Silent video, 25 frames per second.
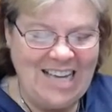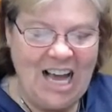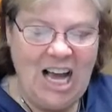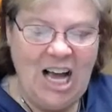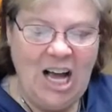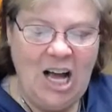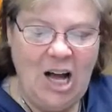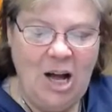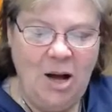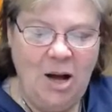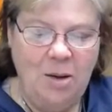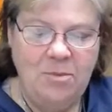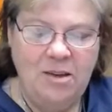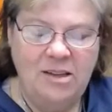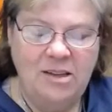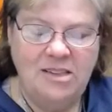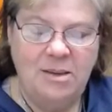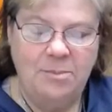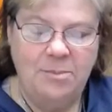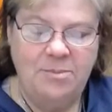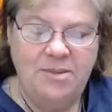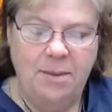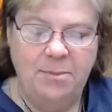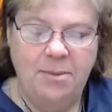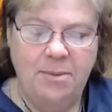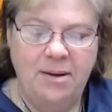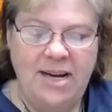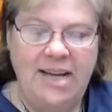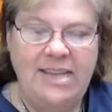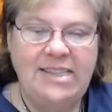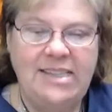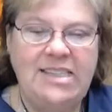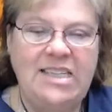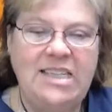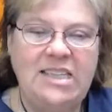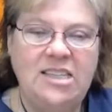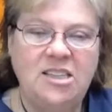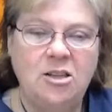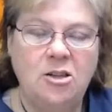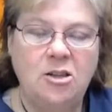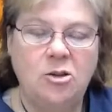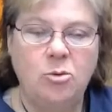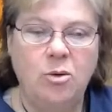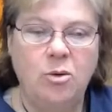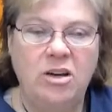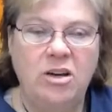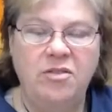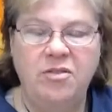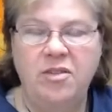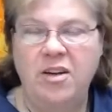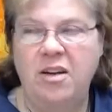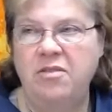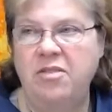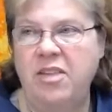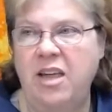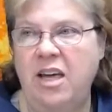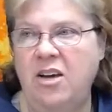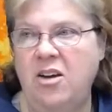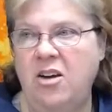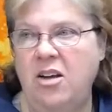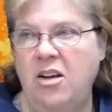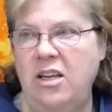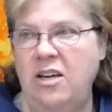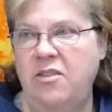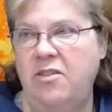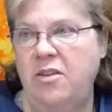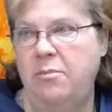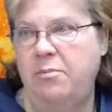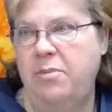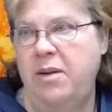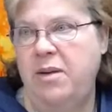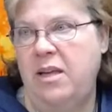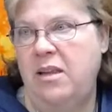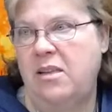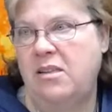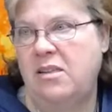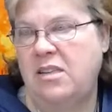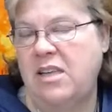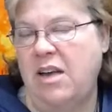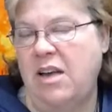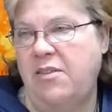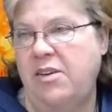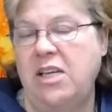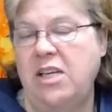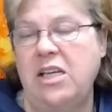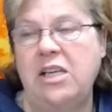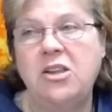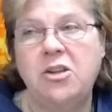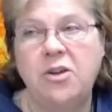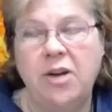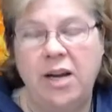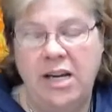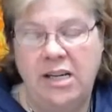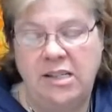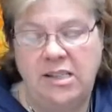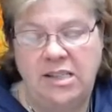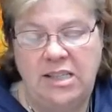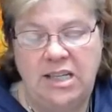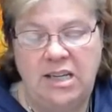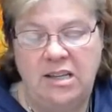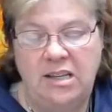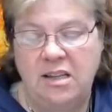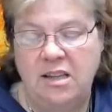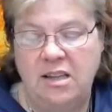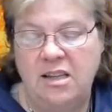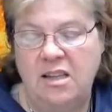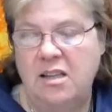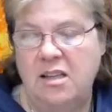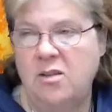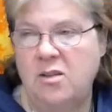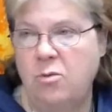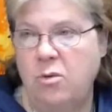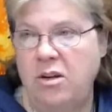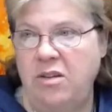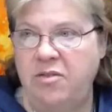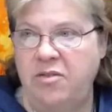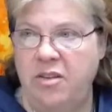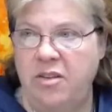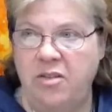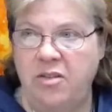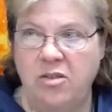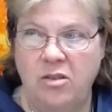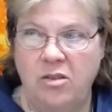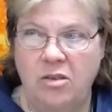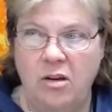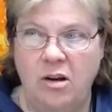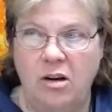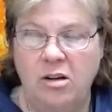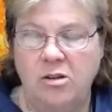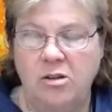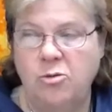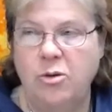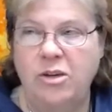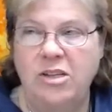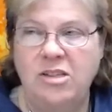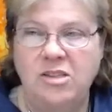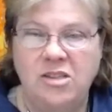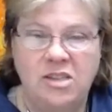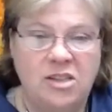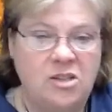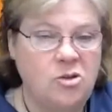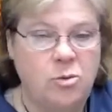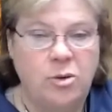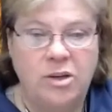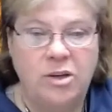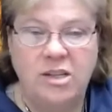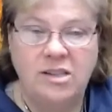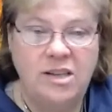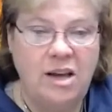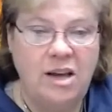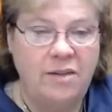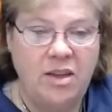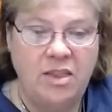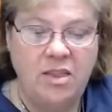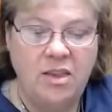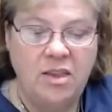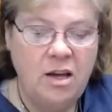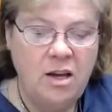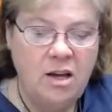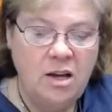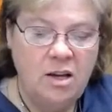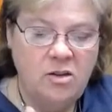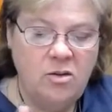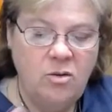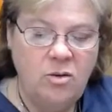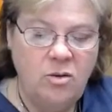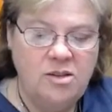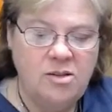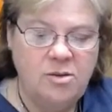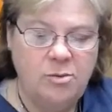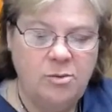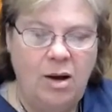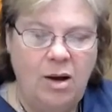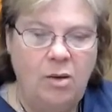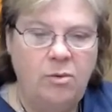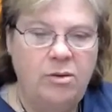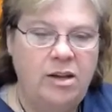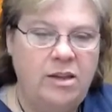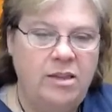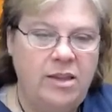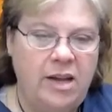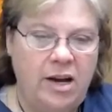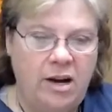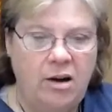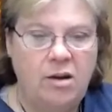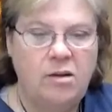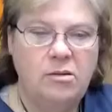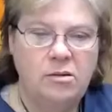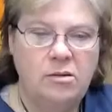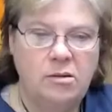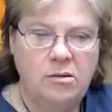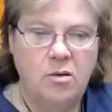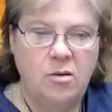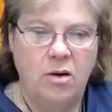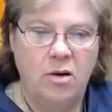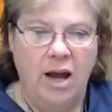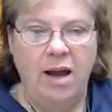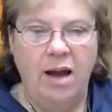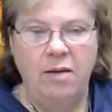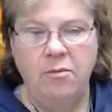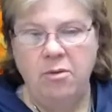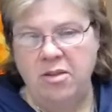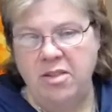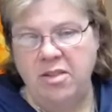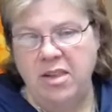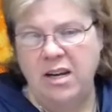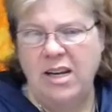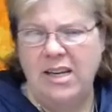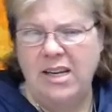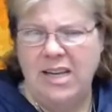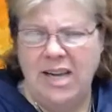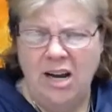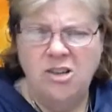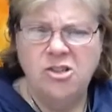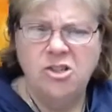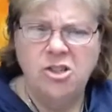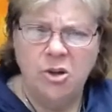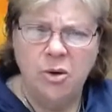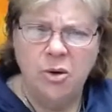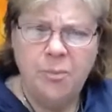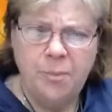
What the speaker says: The September 19th to the 25th. It could even be the 17th or 18th, and then the 25th or 26th, 27th. So it's around in there. Okay, within a day or two.